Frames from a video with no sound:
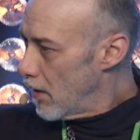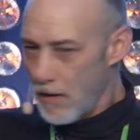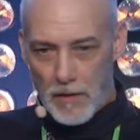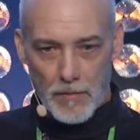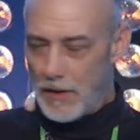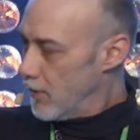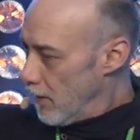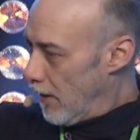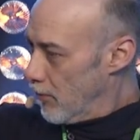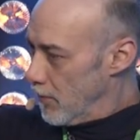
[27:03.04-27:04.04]
Because the
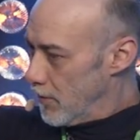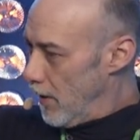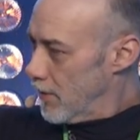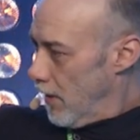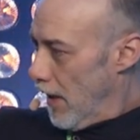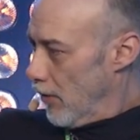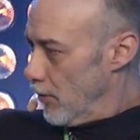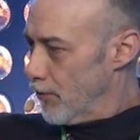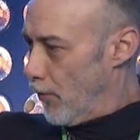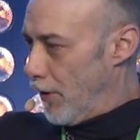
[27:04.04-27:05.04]
length was 6 and the angle is
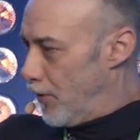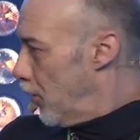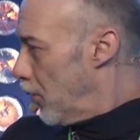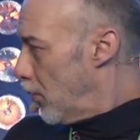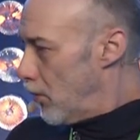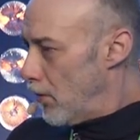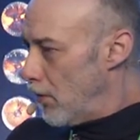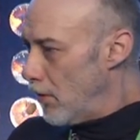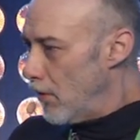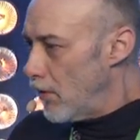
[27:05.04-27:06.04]
42.
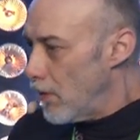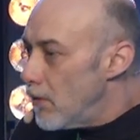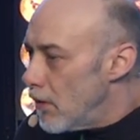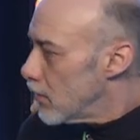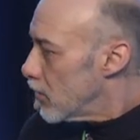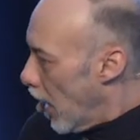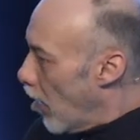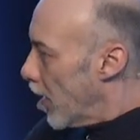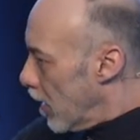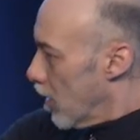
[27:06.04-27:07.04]
So now I
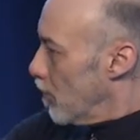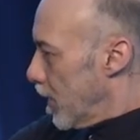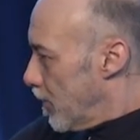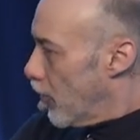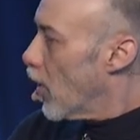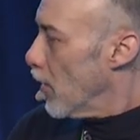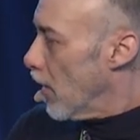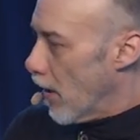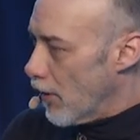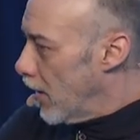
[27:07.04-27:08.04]
can complete the formula. I
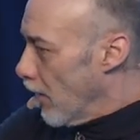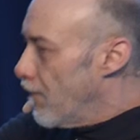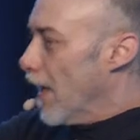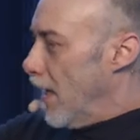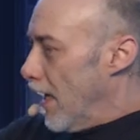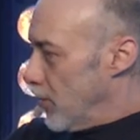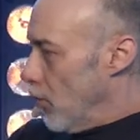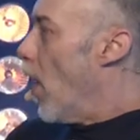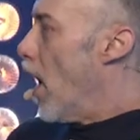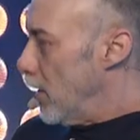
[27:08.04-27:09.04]
don't need no fucking X and
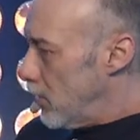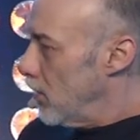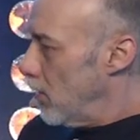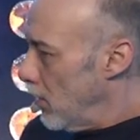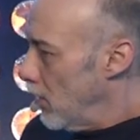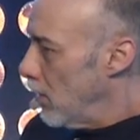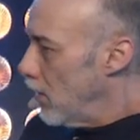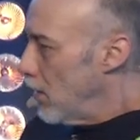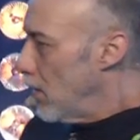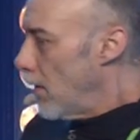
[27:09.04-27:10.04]
Ys.
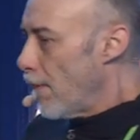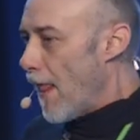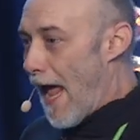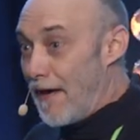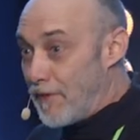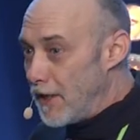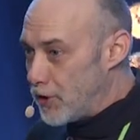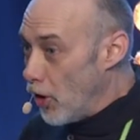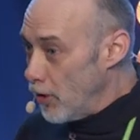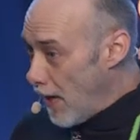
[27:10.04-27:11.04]
Had they
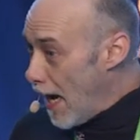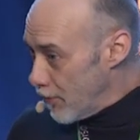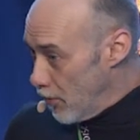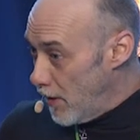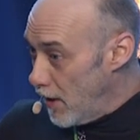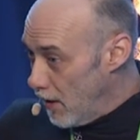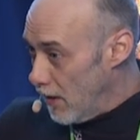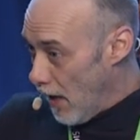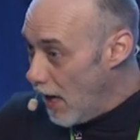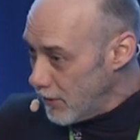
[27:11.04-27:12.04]
shown that to me in
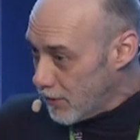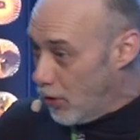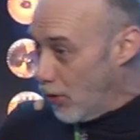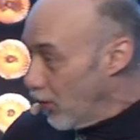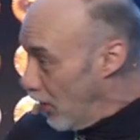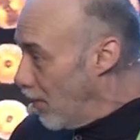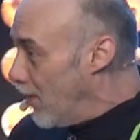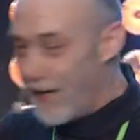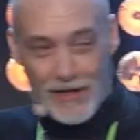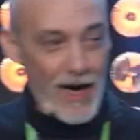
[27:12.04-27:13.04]
high school, I might
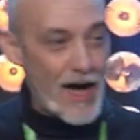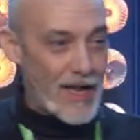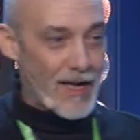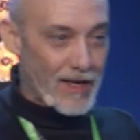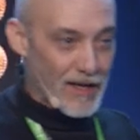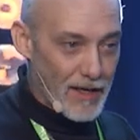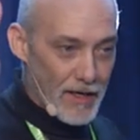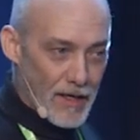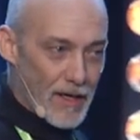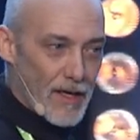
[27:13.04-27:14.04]
have got it.
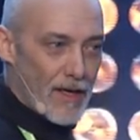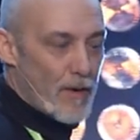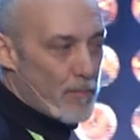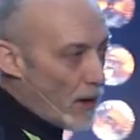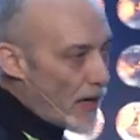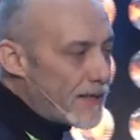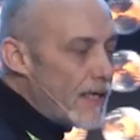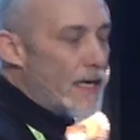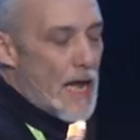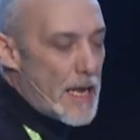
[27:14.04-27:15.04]
But I
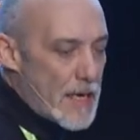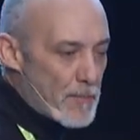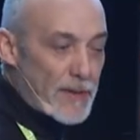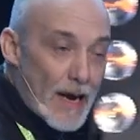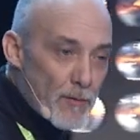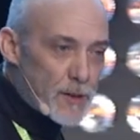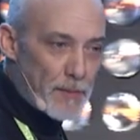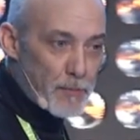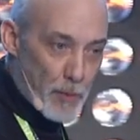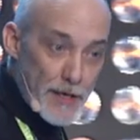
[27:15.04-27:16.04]
didn't. But that was a big
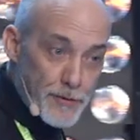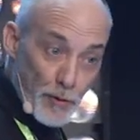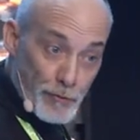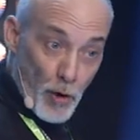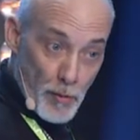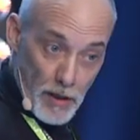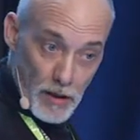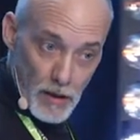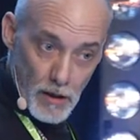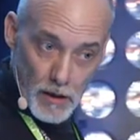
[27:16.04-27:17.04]
breakthrough for me.
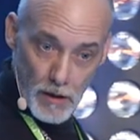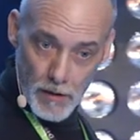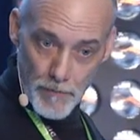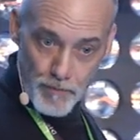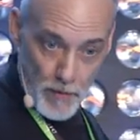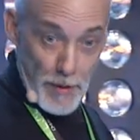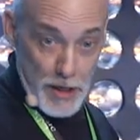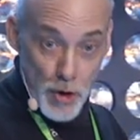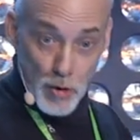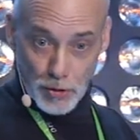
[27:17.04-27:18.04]
I mean,
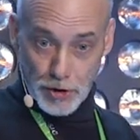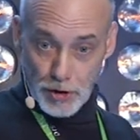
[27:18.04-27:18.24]
huge.